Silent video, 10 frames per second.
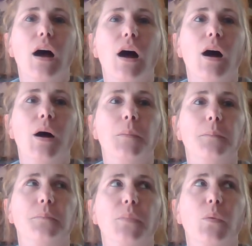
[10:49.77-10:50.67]

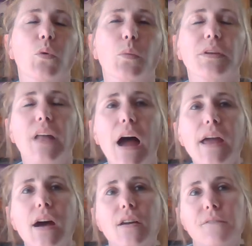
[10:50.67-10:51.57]
we're
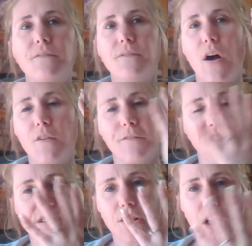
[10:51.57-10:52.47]
relying on our
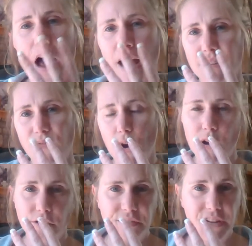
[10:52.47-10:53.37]
physical eyes for
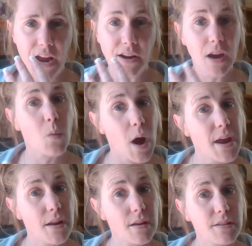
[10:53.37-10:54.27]
understanding,
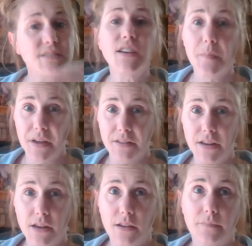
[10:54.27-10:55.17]
right?
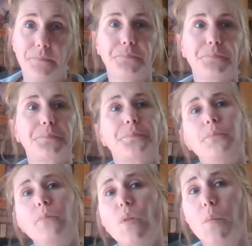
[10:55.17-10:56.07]
Typically.
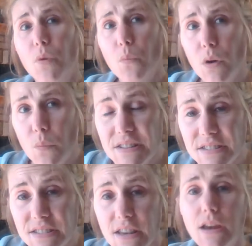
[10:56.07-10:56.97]
But when we
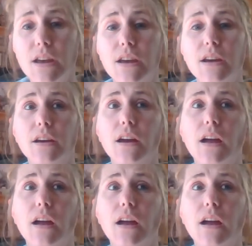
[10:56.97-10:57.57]
see